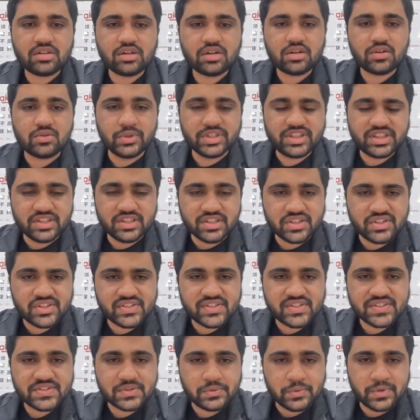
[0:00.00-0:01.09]
With
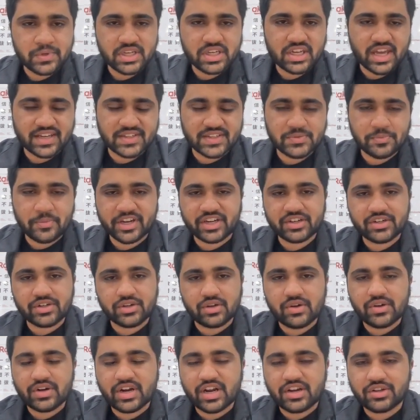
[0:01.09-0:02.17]
this, we expect
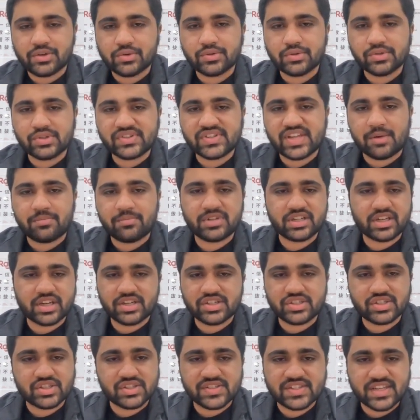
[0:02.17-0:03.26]
to reduce
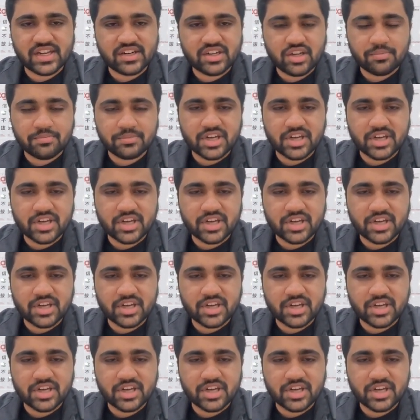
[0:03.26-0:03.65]
application setup